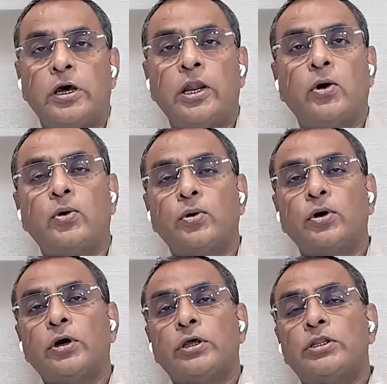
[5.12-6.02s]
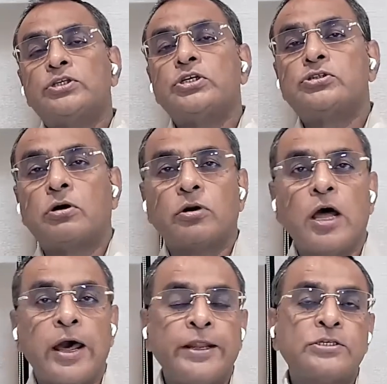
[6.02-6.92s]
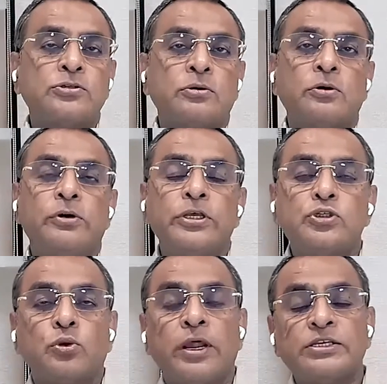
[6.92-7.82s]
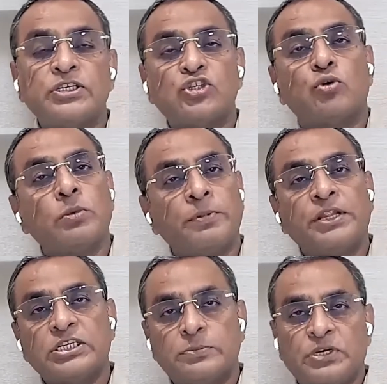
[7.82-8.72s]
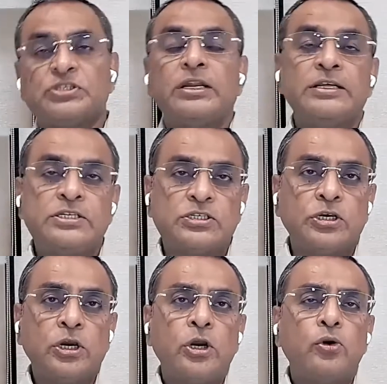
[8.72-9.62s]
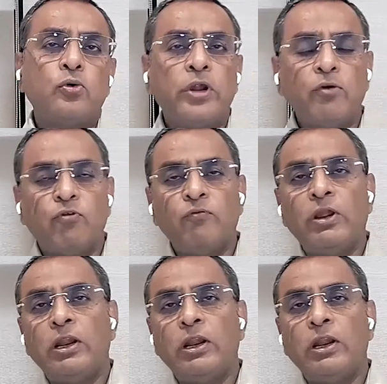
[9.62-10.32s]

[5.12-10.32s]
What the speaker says: Hello, this is Dr.R.S.Sonawane, psoriasis homeopathic specialist. Today we